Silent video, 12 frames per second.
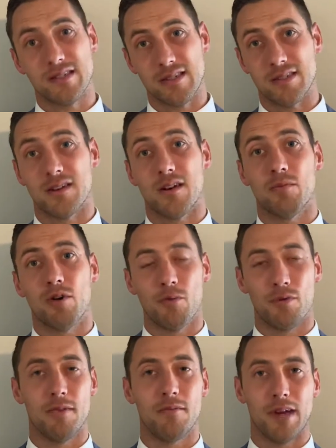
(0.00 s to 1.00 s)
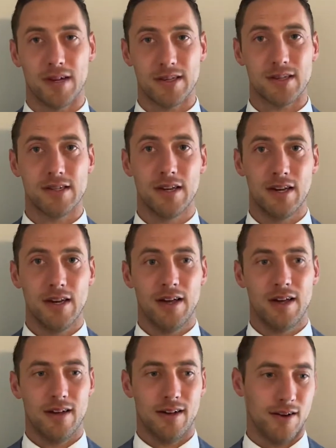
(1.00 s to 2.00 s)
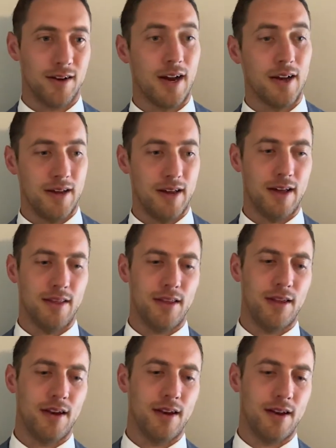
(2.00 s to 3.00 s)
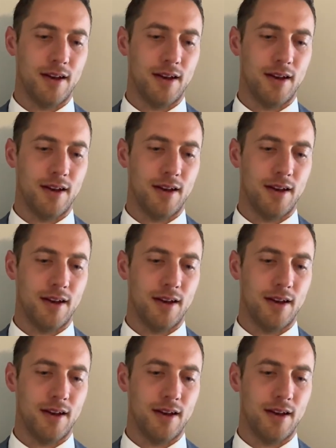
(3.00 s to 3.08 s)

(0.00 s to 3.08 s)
It's an appropriate mix. All right, and then